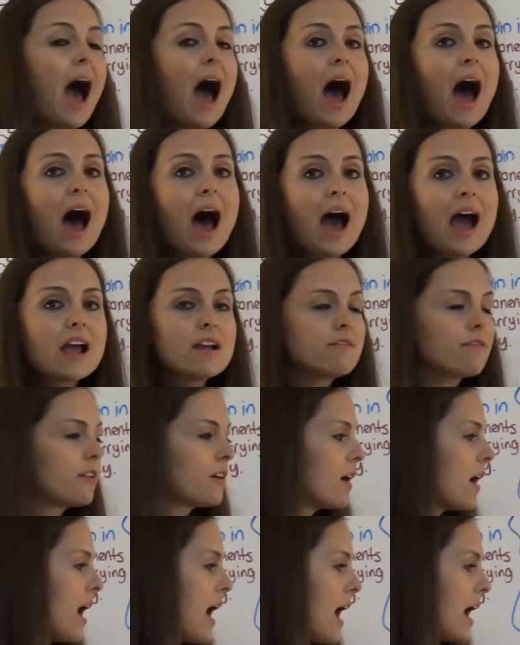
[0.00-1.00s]
I
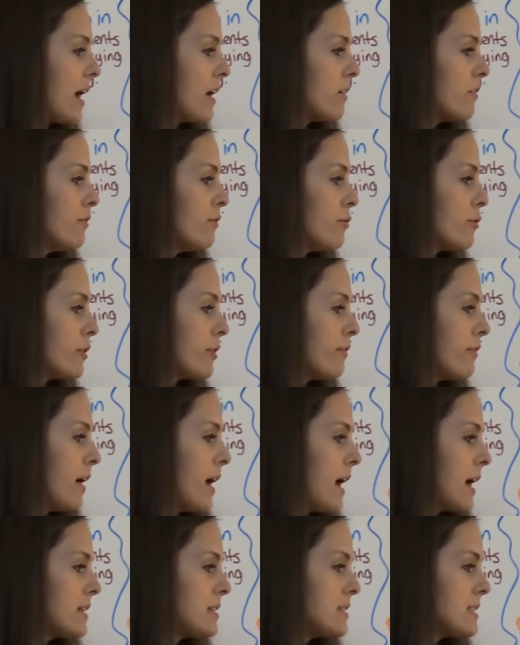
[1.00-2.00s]
for iron
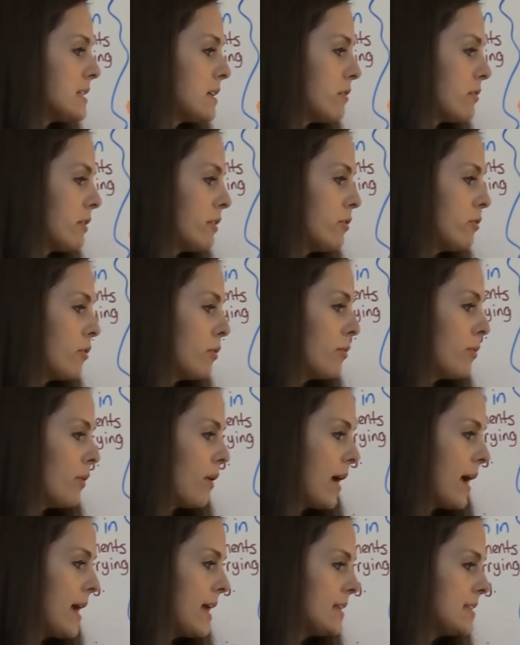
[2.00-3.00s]
fortified cereal or
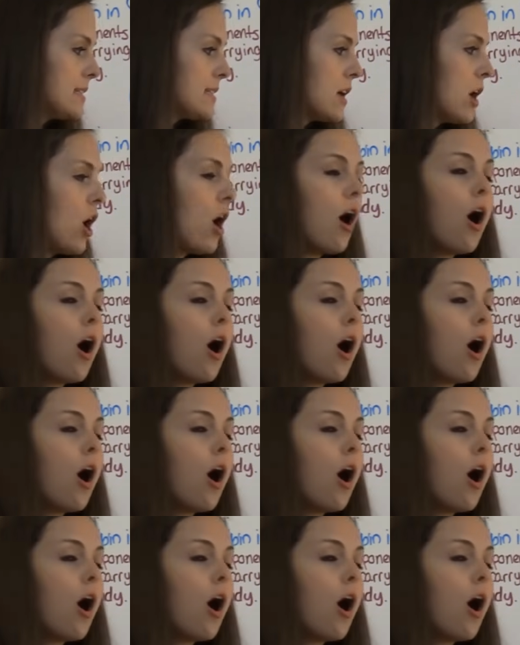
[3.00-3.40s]
breads.